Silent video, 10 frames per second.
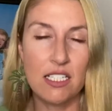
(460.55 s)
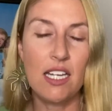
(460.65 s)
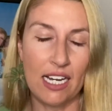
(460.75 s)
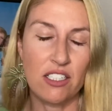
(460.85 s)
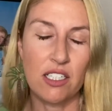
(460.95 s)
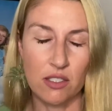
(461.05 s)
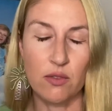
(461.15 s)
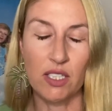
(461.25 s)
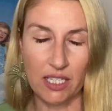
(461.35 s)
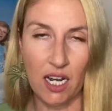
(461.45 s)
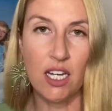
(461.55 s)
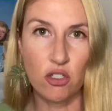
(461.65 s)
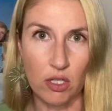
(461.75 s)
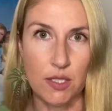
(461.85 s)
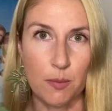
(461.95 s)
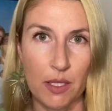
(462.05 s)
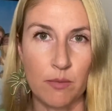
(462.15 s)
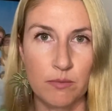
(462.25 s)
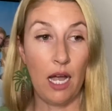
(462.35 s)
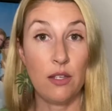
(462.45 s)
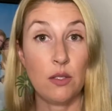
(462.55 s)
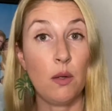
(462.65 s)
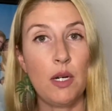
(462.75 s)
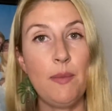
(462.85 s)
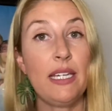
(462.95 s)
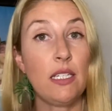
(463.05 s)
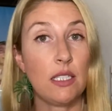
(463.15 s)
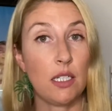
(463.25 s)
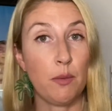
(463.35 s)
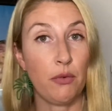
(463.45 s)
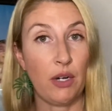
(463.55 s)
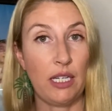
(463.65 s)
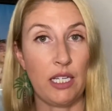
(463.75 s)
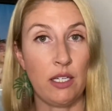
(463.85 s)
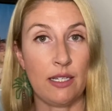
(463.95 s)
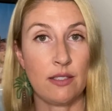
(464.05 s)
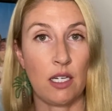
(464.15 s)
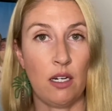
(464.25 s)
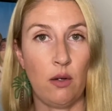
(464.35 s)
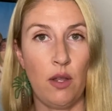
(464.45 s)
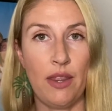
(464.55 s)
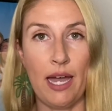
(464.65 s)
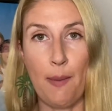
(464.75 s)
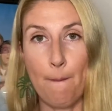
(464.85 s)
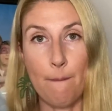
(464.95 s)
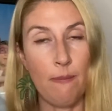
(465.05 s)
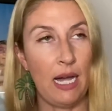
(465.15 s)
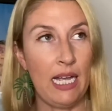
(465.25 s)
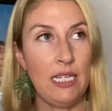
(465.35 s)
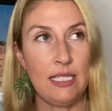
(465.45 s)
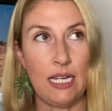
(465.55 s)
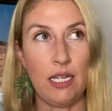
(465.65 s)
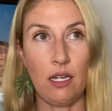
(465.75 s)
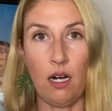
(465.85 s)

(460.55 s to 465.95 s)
Actually, it's really not, trust me. So I want to make it clear before I let you guys go that my take